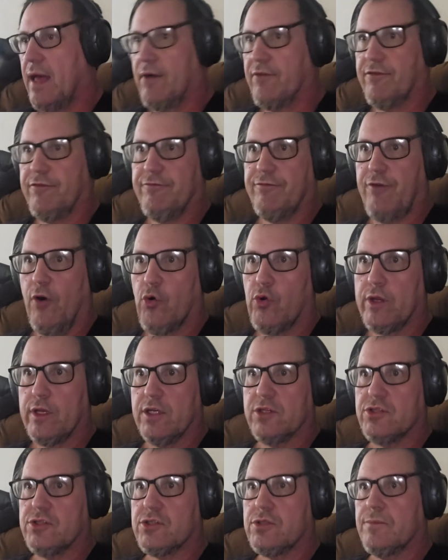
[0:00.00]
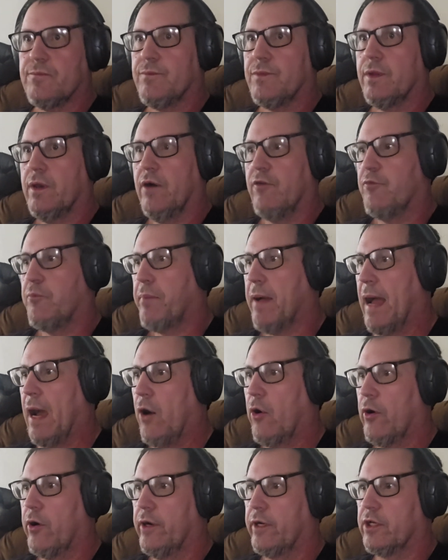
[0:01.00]
that focus of
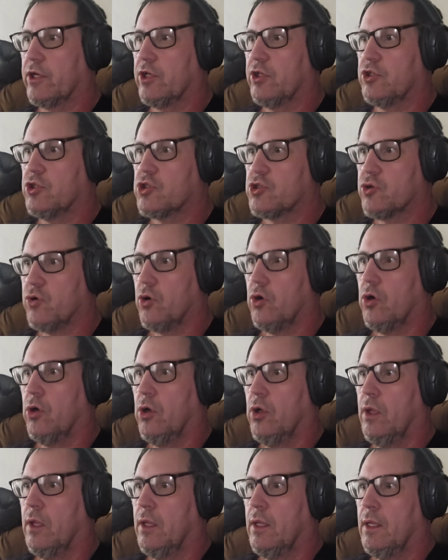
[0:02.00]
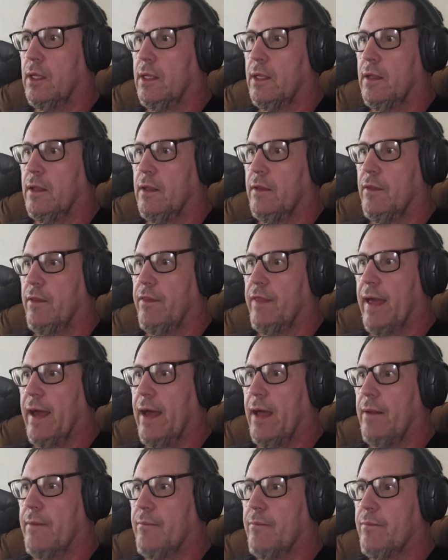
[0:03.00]
power and control
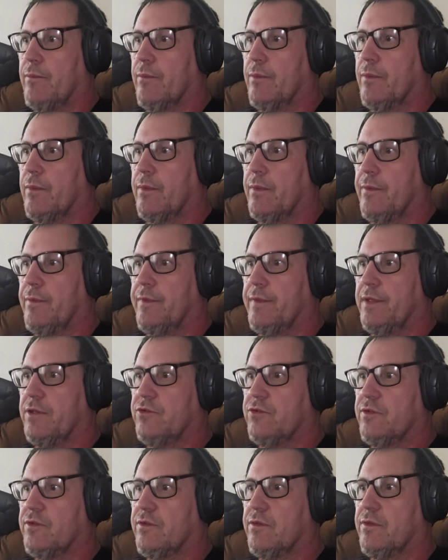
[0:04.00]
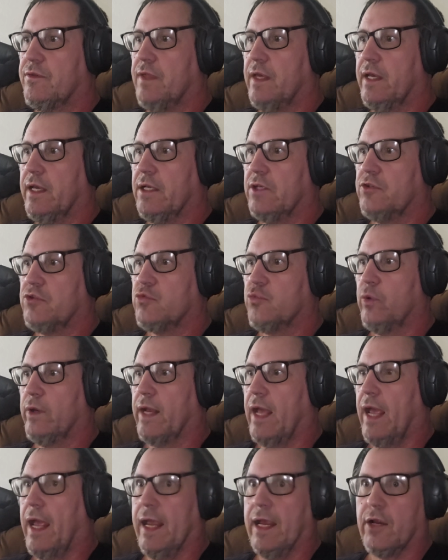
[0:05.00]
that these things
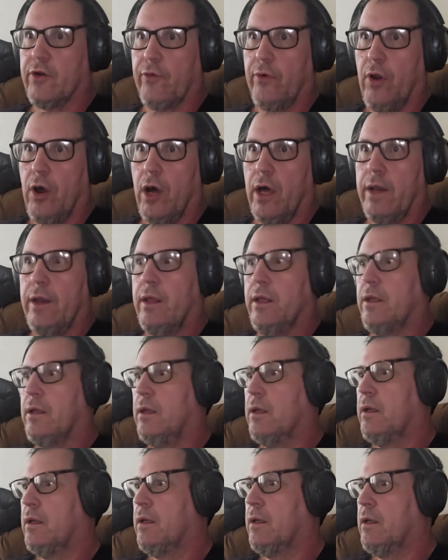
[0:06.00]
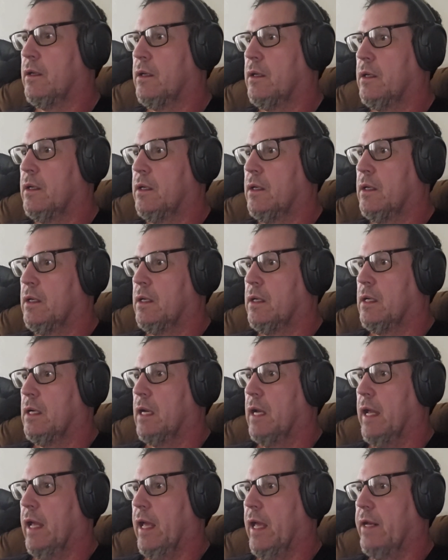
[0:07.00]
would anchor on.
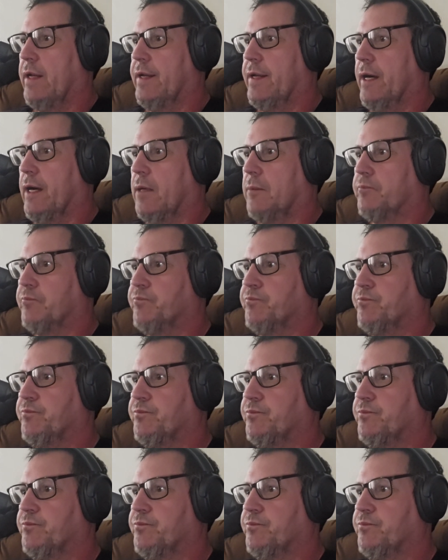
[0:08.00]
And